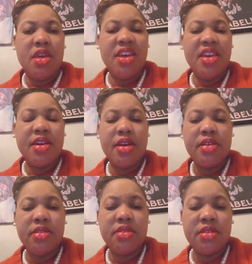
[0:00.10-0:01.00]
Hey
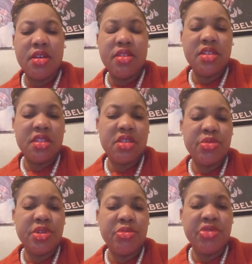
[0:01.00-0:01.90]
guys, this is
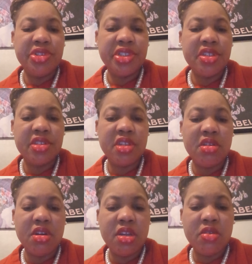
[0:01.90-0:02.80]
Crypto Marie. She does it
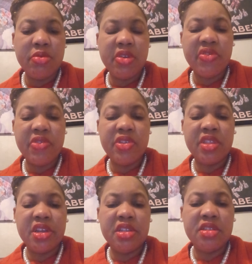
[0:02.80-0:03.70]
all, a little bit of
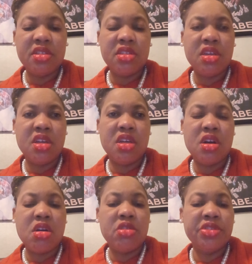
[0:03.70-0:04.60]
everything. This is a
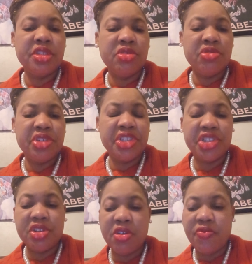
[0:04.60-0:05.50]

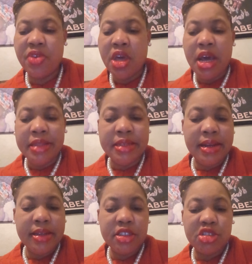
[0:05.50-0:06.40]
continuation of the
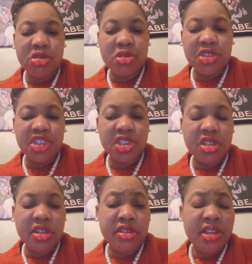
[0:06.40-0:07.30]
latest
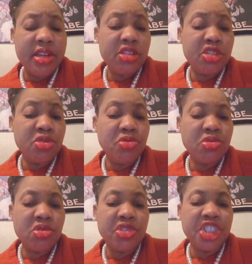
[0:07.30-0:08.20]

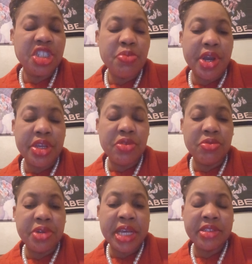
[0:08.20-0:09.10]
news on Shiba
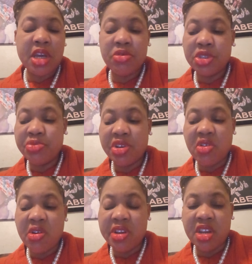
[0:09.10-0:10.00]
Inu. As I was
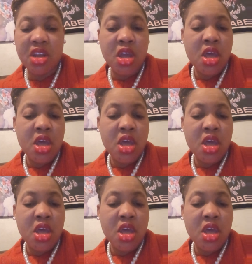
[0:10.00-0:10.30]
recording,